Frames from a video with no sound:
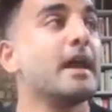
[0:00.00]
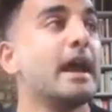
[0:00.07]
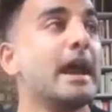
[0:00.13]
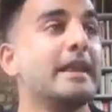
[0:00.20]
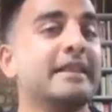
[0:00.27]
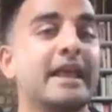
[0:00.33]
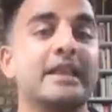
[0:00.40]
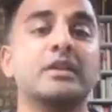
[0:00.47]

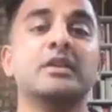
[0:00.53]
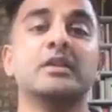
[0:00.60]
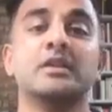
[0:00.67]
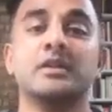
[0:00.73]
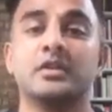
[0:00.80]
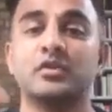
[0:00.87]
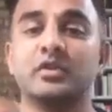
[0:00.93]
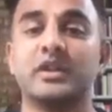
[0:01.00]
And then
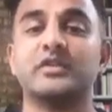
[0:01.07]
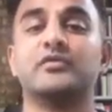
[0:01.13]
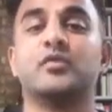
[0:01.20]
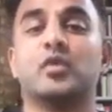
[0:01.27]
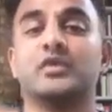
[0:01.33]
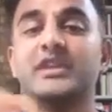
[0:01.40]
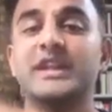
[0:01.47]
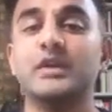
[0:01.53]
the
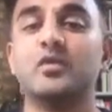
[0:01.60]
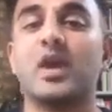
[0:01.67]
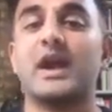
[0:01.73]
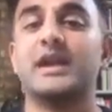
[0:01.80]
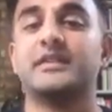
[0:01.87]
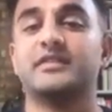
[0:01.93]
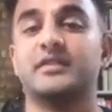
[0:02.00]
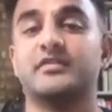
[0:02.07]
2014
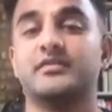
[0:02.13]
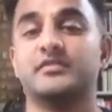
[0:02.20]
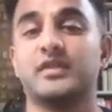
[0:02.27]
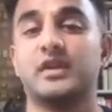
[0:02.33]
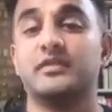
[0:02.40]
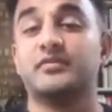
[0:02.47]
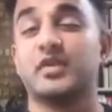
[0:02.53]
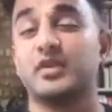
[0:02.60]
riots
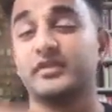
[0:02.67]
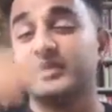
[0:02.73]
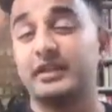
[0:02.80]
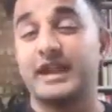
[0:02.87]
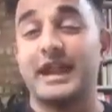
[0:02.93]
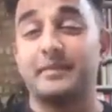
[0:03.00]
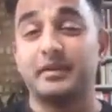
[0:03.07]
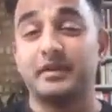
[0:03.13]
in Ferguson
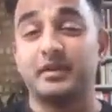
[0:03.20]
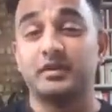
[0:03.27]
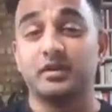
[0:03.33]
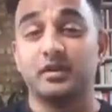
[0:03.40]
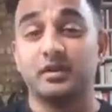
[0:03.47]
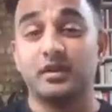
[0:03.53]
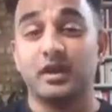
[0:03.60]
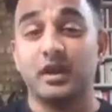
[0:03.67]
that happened
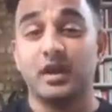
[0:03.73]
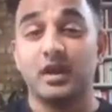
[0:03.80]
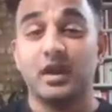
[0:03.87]
under